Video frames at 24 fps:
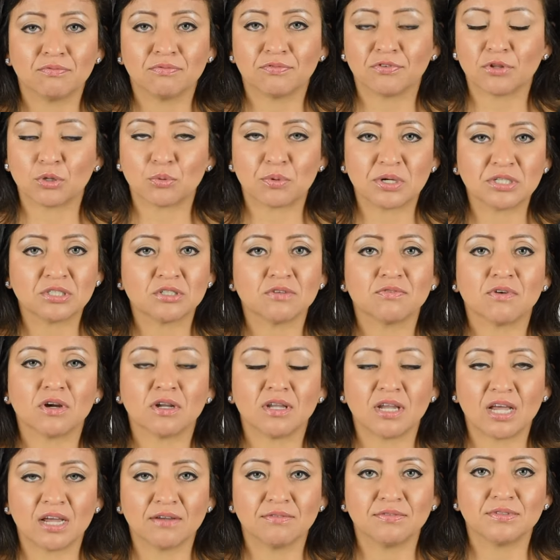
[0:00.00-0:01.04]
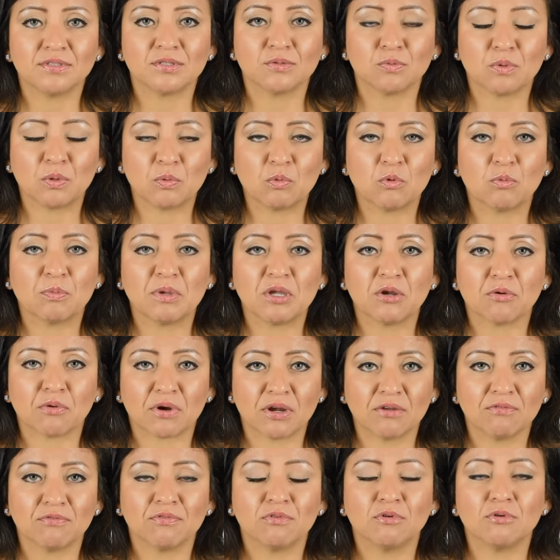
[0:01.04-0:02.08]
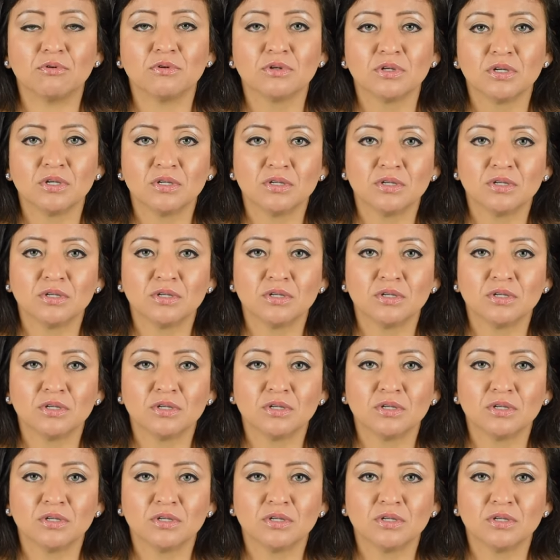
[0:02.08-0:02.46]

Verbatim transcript: For the rest of our lives, we will be grateful